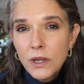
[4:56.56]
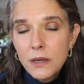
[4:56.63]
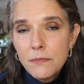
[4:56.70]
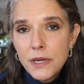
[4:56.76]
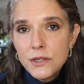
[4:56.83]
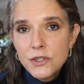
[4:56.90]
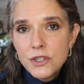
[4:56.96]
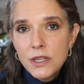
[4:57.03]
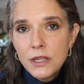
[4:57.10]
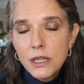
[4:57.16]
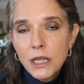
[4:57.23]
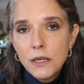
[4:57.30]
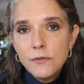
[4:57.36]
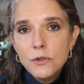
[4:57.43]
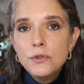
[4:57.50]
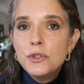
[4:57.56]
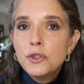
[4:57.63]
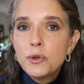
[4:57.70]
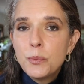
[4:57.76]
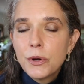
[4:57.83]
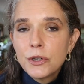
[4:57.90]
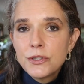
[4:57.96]
wanna mention that if you
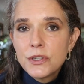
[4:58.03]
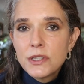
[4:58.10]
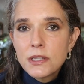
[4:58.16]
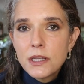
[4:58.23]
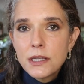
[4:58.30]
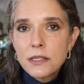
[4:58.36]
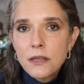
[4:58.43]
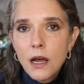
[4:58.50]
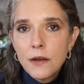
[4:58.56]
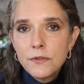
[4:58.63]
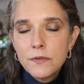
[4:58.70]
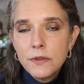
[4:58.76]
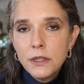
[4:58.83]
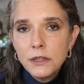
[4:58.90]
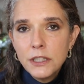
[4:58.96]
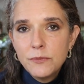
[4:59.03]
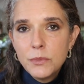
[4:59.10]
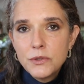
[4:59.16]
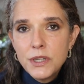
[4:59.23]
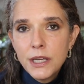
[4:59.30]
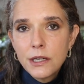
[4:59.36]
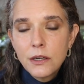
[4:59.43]
do purchase this off of the Live
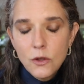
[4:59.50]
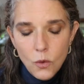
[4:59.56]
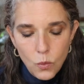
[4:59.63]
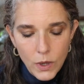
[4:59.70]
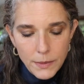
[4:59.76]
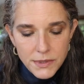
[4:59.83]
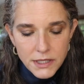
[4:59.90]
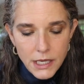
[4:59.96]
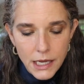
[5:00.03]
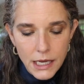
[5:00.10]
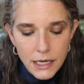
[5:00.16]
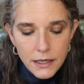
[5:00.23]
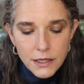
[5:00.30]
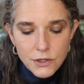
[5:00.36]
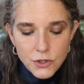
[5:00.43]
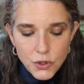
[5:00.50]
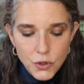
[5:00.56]
Botanical website, that